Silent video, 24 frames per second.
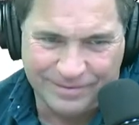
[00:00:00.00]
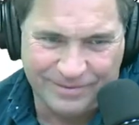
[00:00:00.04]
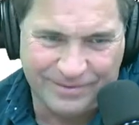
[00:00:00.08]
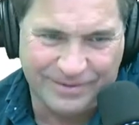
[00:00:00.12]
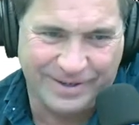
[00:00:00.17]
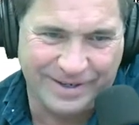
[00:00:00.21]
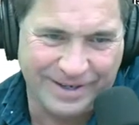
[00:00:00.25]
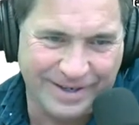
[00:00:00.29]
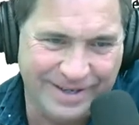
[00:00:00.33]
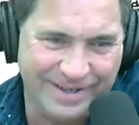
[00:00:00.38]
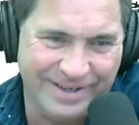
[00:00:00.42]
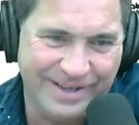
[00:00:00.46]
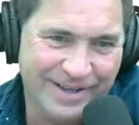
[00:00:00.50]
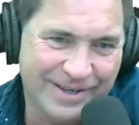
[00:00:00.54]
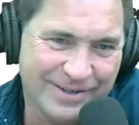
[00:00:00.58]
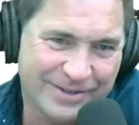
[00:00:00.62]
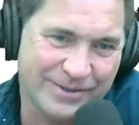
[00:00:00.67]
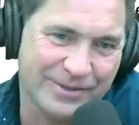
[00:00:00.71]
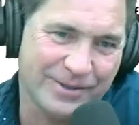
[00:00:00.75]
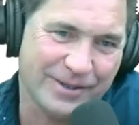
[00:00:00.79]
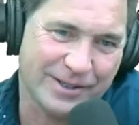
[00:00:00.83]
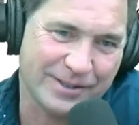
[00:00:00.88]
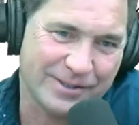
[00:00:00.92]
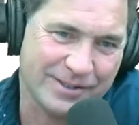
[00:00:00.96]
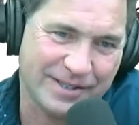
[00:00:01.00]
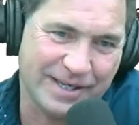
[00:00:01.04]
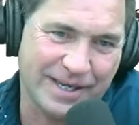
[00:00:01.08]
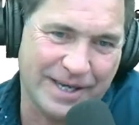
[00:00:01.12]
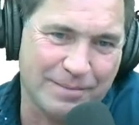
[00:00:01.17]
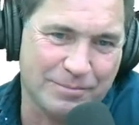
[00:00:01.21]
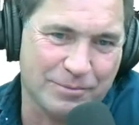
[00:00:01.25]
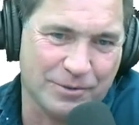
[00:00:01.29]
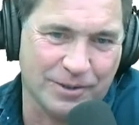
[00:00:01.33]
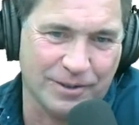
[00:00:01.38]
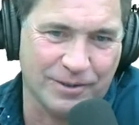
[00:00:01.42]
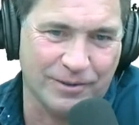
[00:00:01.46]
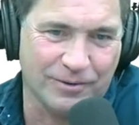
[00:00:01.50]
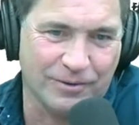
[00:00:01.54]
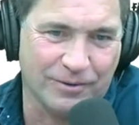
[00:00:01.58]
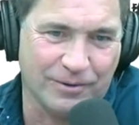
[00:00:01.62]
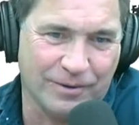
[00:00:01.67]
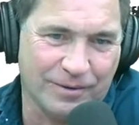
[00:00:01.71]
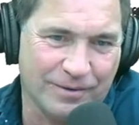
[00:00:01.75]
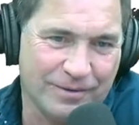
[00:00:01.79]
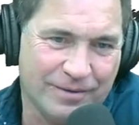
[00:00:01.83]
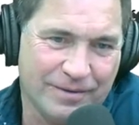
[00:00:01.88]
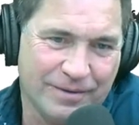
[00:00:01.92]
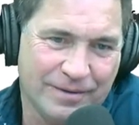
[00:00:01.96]
okay. So look at scams
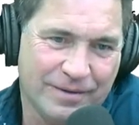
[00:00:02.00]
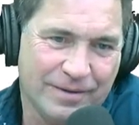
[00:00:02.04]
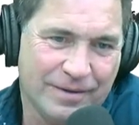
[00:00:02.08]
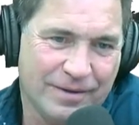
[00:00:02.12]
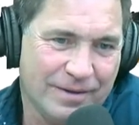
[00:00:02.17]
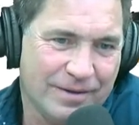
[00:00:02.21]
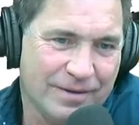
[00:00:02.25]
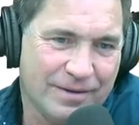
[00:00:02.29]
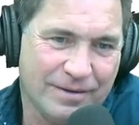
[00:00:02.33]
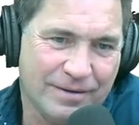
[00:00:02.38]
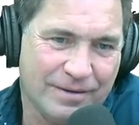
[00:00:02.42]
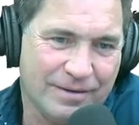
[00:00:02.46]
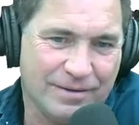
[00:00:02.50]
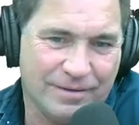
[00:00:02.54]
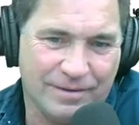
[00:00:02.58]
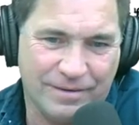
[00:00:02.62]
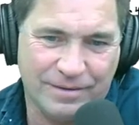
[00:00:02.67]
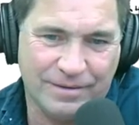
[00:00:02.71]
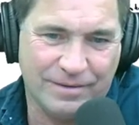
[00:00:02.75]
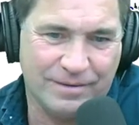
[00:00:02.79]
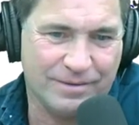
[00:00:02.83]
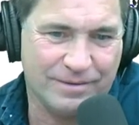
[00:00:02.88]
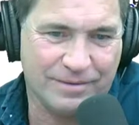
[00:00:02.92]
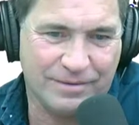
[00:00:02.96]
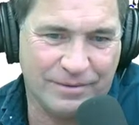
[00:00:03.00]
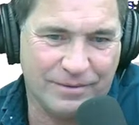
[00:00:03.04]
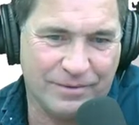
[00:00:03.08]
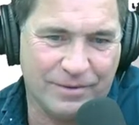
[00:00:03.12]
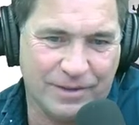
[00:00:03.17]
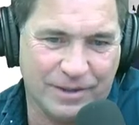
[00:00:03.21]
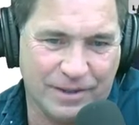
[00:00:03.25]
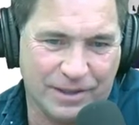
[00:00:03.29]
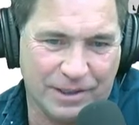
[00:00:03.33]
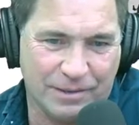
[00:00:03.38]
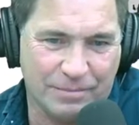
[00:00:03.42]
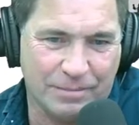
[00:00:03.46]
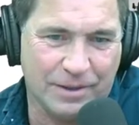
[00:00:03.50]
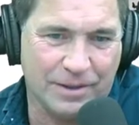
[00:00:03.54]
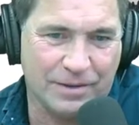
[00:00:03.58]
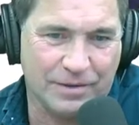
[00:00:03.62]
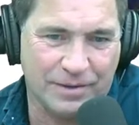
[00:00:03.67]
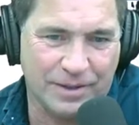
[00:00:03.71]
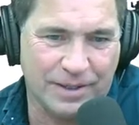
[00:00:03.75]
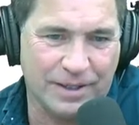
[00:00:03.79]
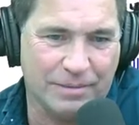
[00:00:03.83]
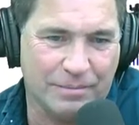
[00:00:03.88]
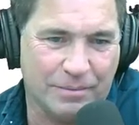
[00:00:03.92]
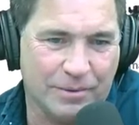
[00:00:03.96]
galore. Uh, they're talking about
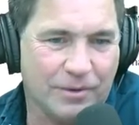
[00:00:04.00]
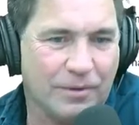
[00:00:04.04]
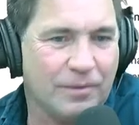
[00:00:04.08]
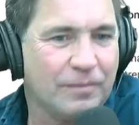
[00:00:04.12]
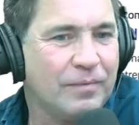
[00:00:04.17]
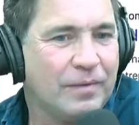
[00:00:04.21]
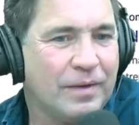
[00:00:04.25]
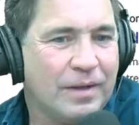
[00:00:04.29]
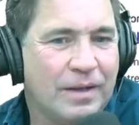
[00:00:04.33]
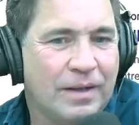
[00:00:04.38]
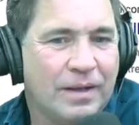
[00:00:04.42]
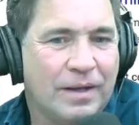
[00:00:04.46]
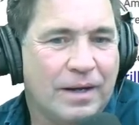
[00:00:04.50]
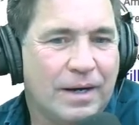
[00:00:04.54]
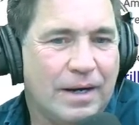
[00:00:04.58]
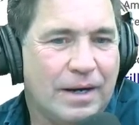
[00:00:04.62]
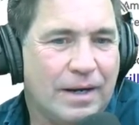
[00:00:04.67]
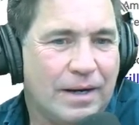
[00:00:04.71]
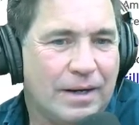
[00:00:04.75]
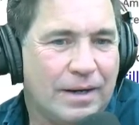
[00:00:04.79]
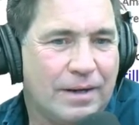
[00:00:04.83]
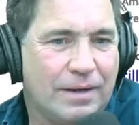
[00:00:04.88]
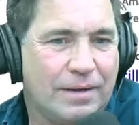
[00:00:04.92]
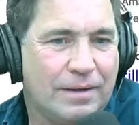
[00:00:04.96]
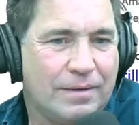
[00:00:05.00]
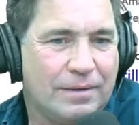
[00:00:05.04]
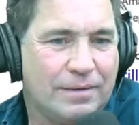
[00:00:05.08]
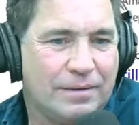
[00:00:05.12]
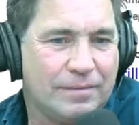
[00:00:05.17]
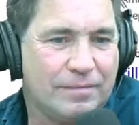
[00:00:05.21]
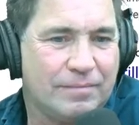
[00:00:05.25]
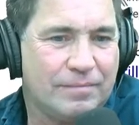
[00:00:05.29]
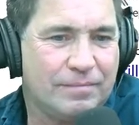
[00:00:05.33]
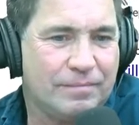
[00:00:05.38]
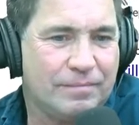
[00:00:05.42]
Than Merrill. Uh,